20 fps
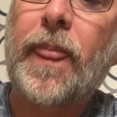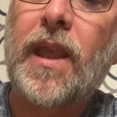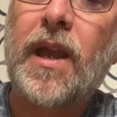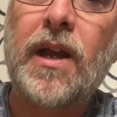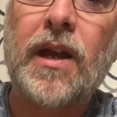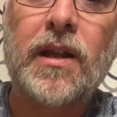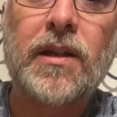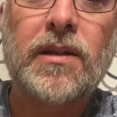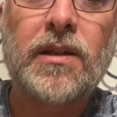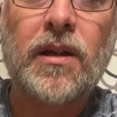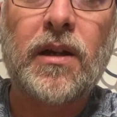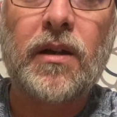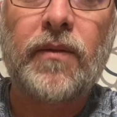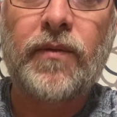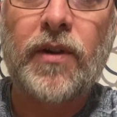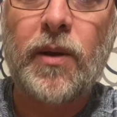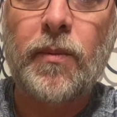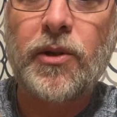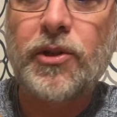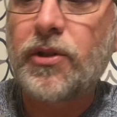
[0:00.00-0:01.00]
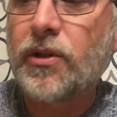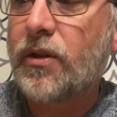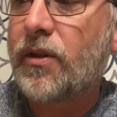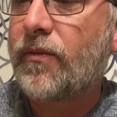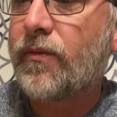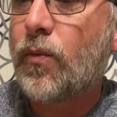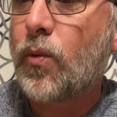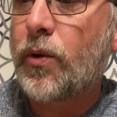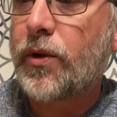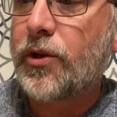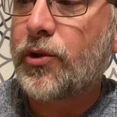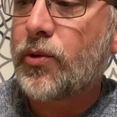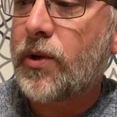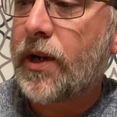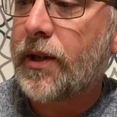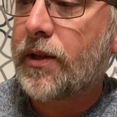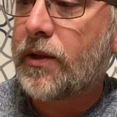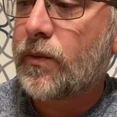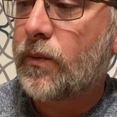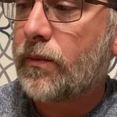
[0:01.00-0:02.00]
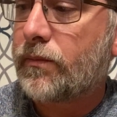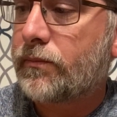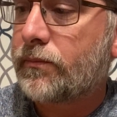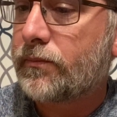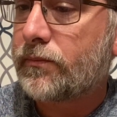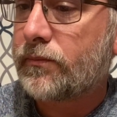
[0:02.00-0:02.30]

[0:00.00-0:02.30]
and very much looking forward to trying this one.